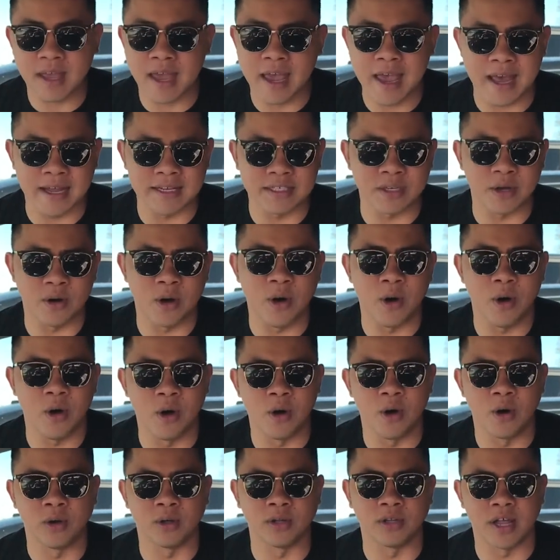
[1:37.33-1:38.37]
adds a
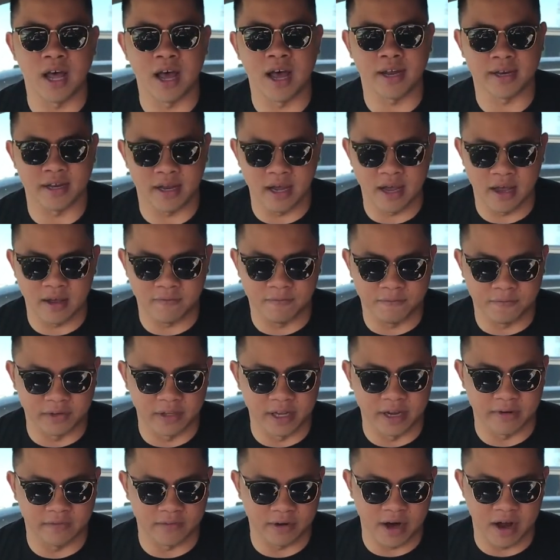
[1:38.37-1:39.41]
whole lot of
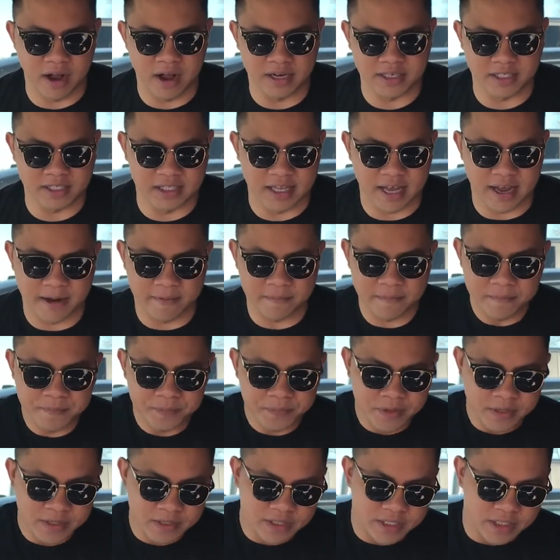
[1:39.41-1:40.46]
flavor onto that.
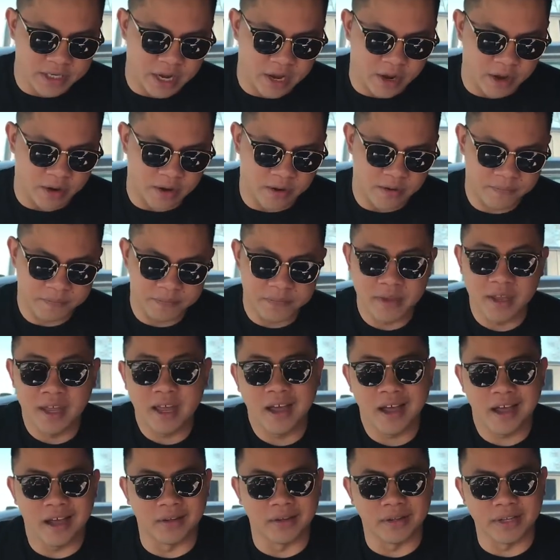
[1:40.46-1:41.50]
So
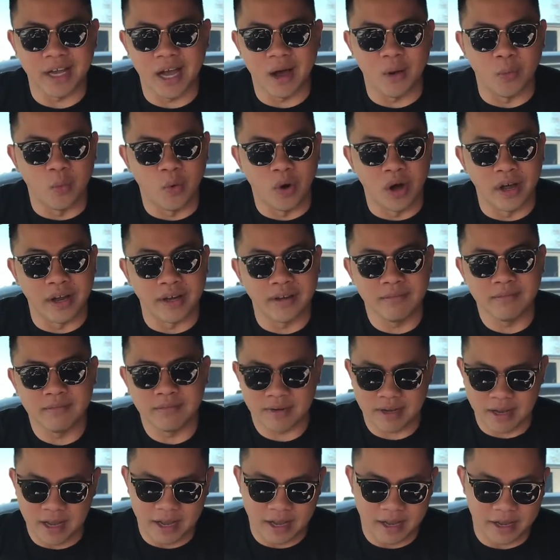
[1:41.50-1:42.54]
I only got one.
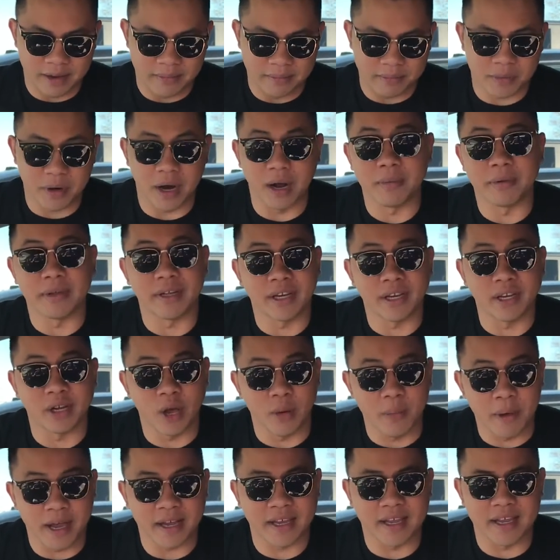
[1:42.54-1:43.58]
I'm probably gonna
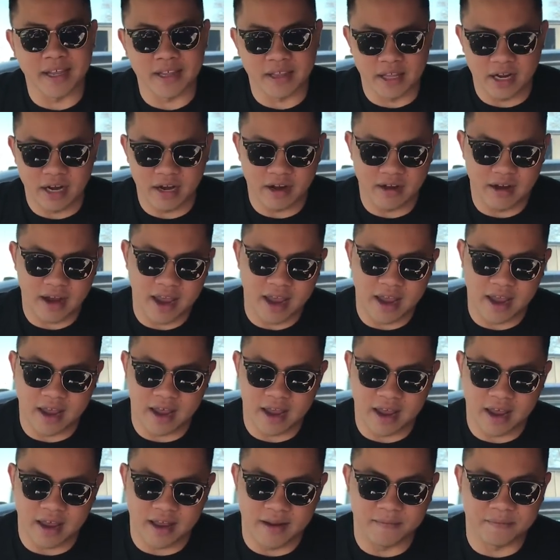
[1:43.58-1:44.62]
go back in there
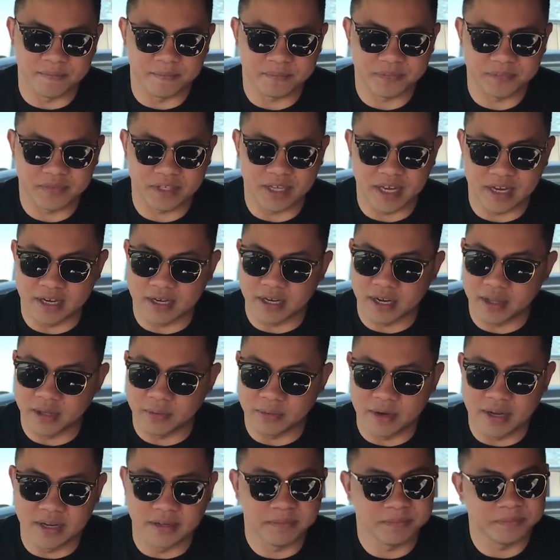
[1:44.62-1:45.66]
and get another
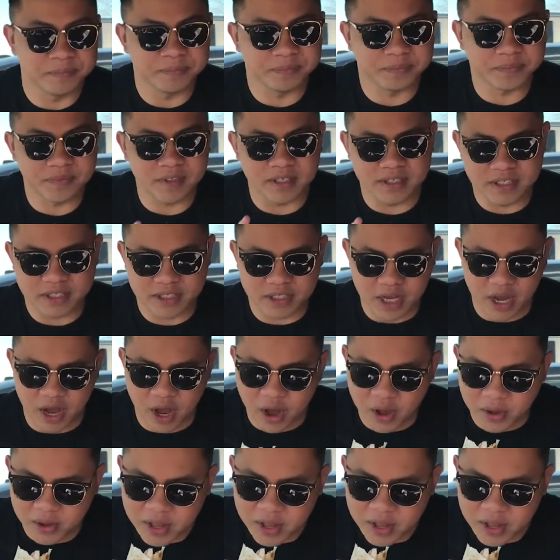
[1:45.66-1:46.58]
one. So